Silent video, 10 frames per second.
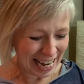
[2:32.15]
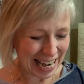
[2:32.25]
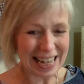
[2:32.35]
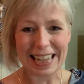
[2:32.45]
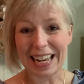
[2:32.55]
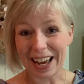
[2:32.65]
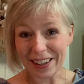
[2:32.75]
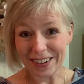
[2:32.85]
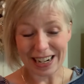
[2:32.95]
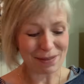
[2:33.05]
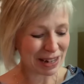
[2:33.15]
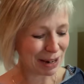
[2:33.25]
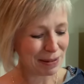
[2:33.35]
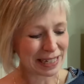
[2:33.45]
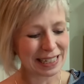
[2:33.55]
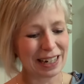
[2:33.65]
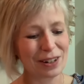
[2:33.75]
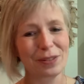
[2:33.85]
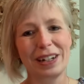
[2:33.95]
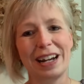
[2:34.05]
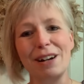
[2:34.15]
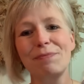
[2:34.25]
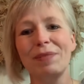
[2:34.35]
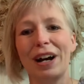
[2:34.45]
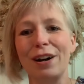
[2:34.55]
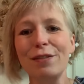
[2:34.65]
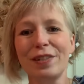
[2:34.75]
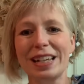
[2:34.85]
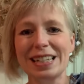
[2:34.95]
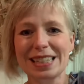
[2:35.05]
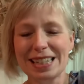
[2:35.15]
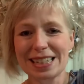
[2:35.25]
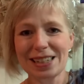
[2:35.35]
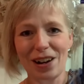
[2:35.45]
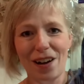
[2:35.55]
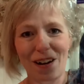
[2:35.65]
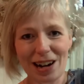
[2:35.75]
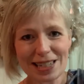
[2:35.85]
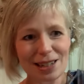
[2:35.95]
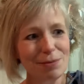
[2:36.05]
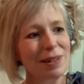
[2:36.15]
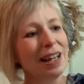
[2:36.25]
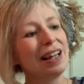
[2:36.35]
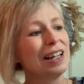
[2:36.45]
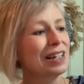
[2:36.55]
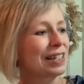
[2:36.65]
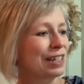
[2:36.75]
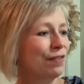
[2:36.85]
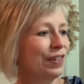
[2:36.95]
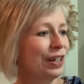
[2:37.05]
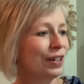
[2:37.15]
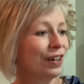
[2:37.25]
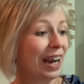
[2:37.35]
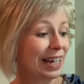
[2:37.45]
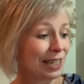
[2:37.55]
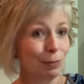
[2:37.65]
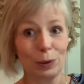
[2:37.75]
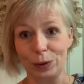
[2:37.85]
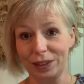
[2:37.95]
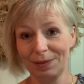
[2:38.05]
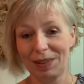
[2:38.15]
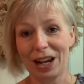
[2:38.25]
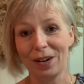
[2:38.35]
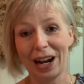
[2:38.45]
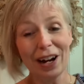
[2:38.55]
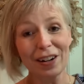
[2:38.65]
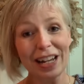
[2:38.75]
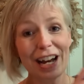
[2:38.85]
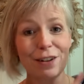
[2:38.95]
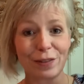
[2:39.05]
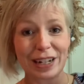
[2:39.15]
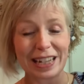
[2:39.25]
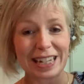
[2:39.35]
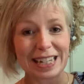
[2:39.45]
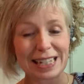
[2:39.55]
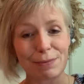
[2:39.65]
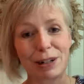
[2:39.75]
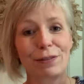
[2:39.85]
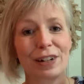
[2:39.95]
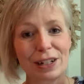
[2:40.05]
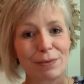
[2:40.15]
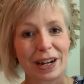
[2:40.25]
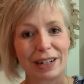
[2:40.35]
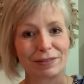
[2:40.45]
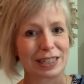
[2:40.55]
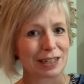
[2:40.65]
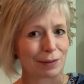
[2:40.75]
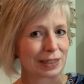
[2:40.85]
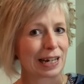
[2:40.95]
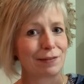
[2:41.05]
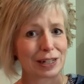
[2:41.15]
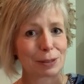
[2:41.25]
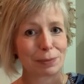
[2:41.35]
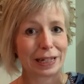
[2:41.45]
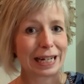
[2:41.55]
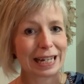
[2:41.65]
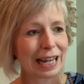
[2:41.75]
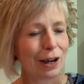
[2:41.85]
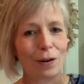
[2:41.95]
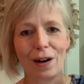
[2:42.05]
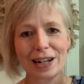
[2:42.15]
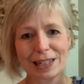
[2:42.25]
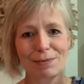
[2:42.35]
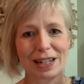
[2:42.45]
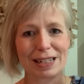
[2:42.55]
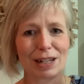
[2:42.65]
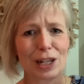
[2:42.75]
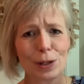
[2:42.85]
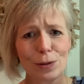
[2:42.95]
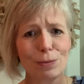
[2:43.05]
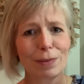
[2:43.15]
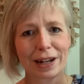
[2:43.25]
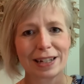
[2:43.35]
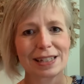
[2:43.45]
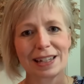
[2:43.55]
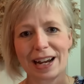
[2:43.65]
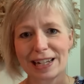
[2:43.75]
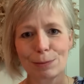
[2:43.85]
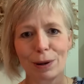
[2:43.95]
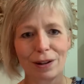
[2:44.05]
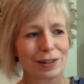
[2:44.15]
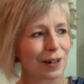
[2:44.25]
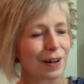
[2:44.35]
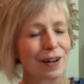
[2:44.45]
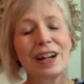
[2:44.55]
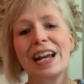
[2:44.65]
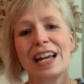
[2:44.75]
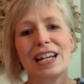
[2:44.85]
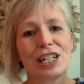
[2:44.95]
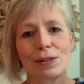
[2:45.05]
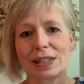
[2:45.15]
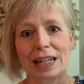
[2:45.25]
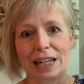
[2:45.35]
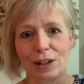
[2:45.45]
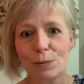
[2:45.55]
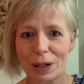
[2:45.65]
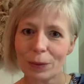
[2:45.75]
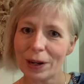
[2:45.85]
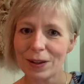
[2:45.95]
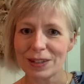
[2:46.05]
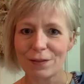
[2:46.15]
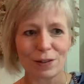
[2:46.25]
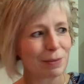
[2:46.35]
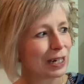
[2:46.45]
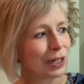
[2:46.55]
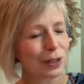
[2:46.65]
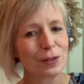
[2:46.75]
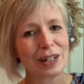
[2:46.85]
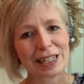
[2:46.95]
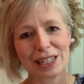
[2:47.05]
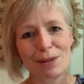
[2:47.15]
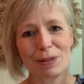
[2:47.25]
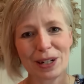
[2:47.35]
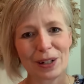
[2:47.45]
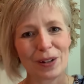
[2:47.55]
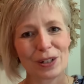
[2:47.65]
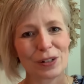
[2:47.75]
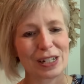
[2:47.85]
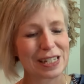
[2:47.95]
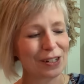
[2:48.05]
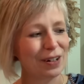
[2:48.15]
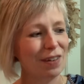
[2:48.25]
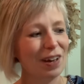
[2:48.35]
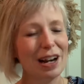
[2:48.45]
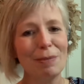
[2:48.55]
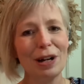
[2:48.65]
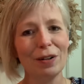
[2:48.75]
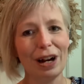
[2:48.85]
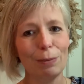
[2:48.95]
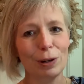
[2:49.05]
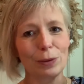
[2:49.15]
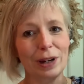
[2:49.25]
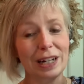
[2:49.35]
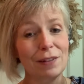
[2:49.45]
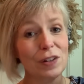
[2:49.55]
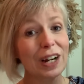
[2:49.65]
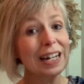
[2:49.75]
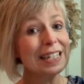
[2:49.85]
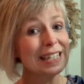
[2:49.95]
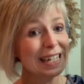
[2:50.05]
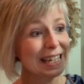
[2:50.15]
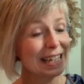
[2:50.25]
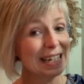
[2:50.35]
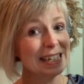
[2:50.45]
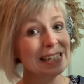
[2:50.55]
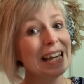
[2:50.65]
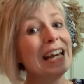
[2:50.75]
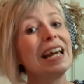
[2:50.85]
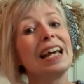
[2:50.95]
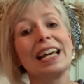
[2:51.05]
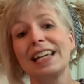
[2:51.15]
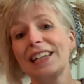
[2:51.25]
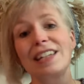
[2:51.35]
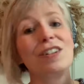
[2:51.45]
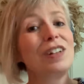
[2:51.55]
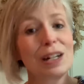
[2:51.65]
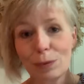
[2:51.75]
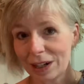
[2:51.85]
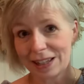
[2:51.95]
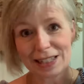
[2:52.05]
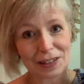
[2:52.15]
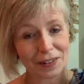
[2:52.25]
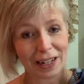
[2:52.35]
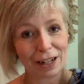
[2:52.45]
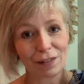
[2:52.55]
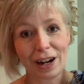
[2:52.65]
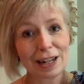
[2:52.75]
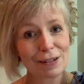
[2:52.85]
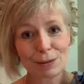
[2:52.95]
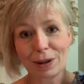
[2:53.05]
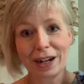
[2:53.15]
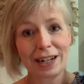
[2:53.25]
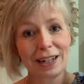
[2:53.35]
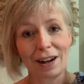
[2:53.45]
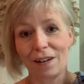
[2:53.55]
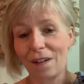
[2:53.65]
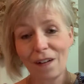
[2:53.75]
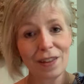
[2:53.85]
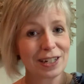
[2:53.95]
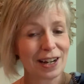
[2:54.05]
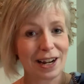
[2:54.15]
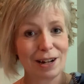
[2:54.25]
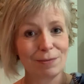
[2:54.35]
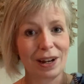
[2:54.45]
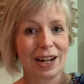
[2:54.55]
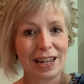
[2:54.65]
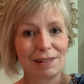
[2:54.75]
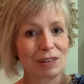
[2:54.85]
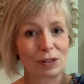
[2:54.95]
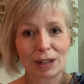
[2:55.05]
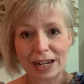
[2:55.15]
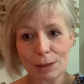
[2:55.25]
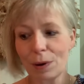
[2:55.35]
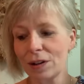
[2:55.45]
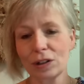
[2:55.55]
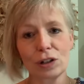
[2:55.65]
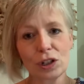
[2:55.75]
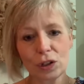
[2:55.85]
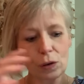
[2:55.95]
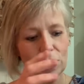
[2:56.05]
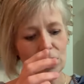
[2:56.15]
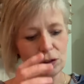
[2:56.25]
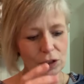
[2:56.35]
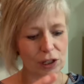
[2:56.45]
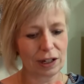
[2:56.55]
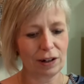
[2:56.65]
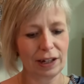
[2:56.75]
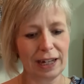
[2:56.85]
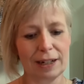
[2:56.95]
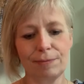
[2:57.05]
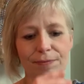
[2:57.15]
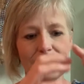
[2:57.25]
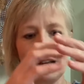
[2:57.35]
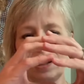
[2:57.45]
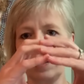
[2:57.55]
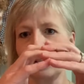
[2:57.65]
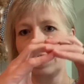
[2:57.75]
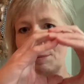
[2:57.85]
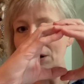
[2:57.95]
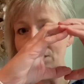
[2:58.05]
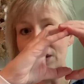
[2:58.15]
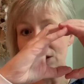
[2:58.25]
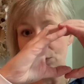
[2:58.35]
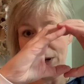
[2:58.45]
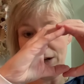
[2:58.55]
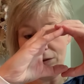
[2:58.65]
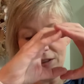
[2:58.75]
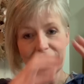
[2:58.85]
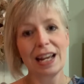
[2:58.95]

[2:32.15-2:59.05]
And then the other item that I picked another one up of is this awesome Sphere Ice Mold. Now, I already have one of these, but a friend of mine, once I was kind of explaining how awesome these humongous ice balls are, she was like, can you pick one of those up for me too next time you're at Dollar Tree? So I thought I better grab her one. If you guys see these, you need one of these in your life. I use mine all the time. I Those ice balls are so huge. They're like, I don't know, they're about this round.